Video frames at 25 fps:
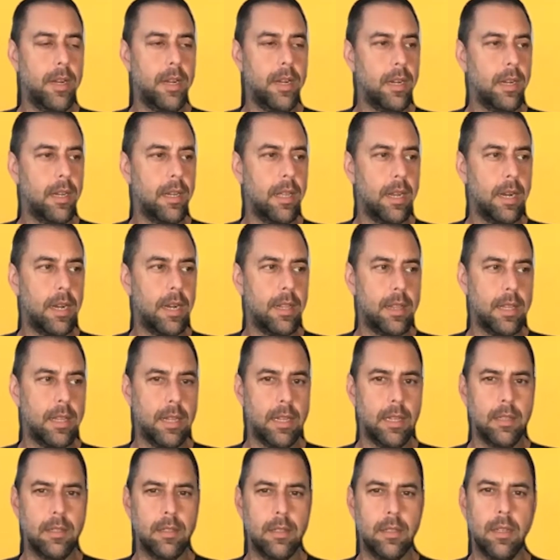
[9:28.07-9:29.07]
And I think
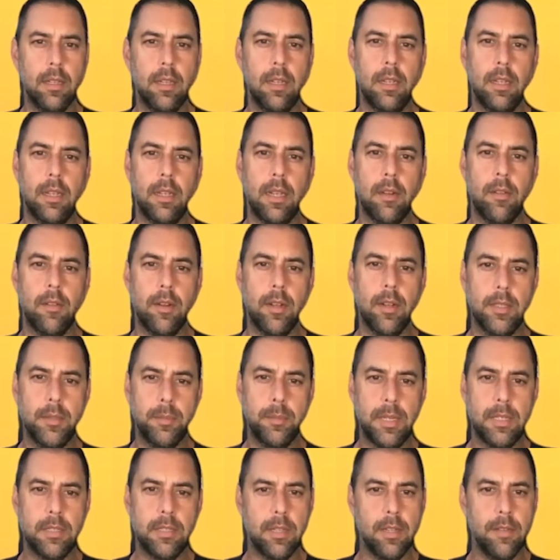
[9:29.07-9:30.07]
it really
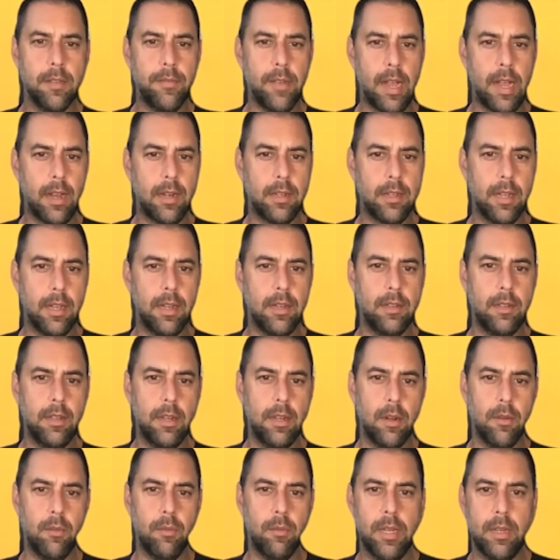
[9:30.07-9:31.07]
speaks to the fact that,
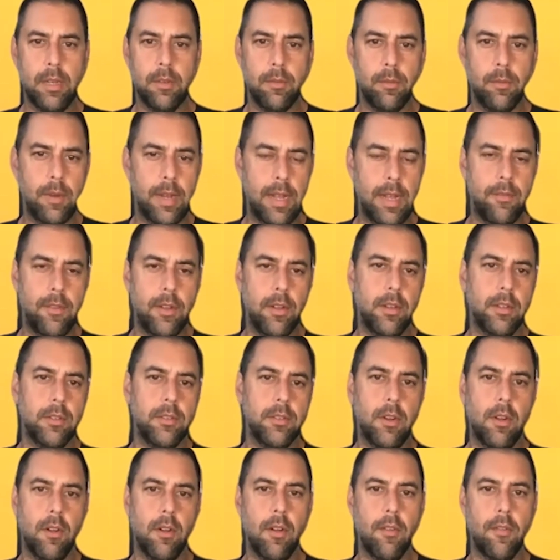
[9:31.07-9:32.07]
we have no
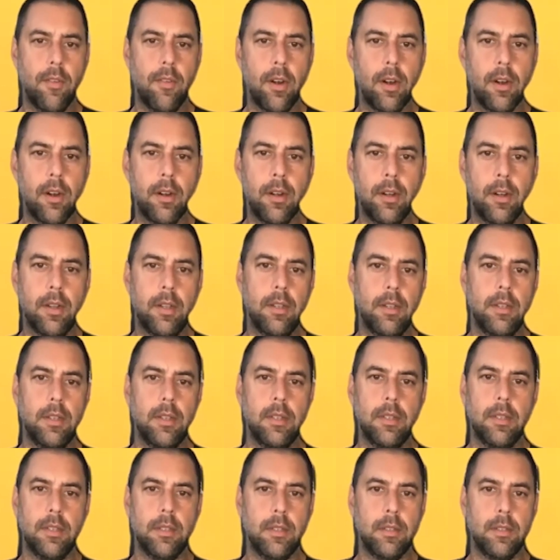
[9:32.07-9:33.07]
control over
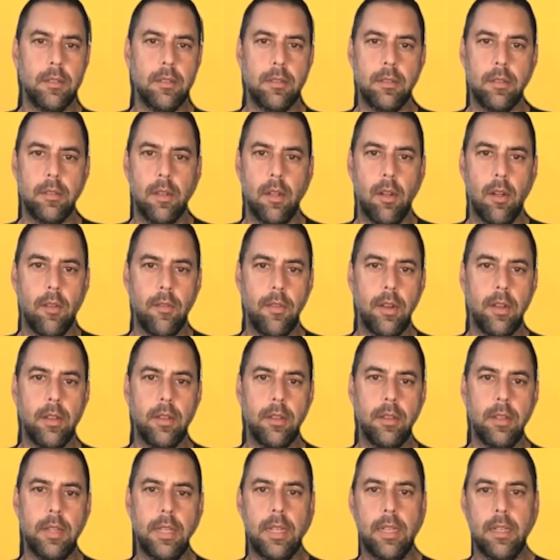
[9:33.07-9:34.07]

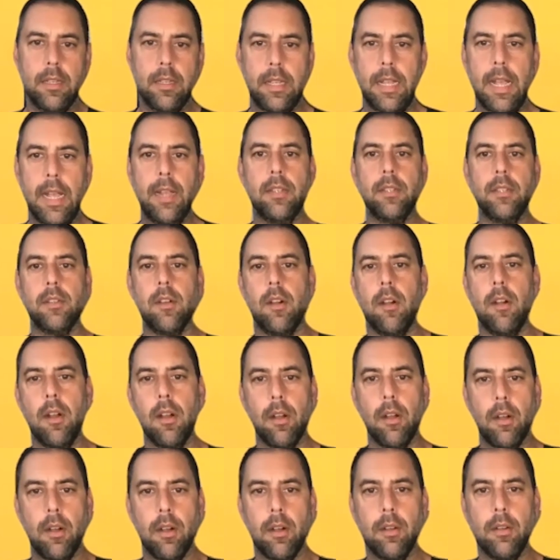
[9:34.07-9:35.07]
the
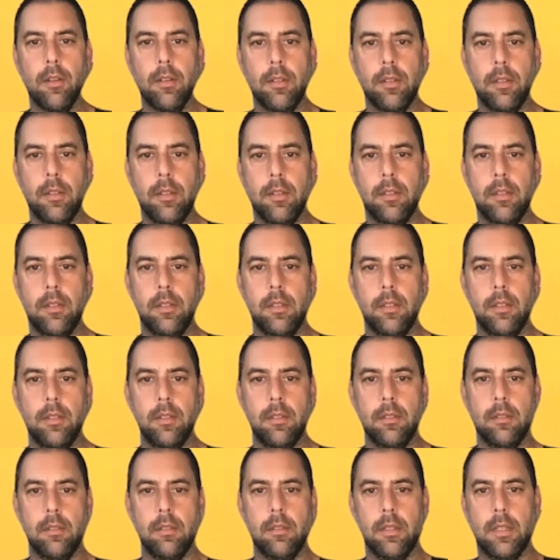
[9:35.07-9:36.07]
external
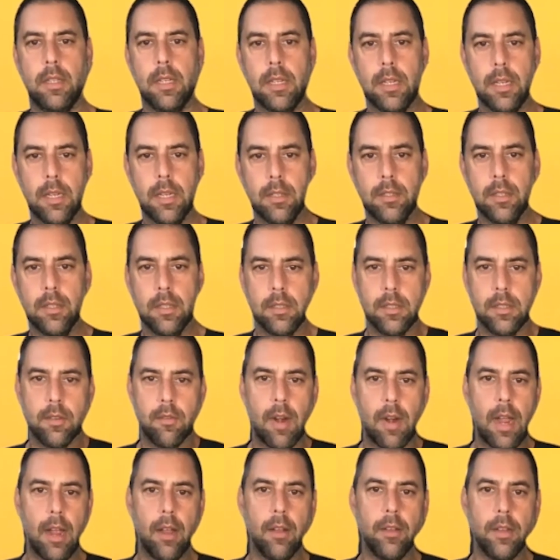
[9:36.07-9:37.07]
conditions
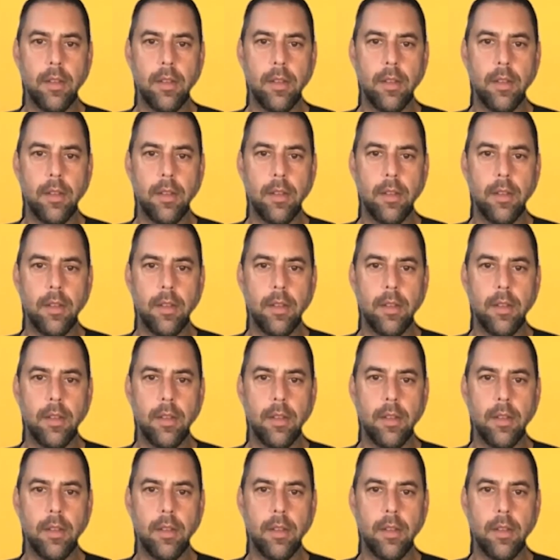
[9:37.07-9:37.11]
around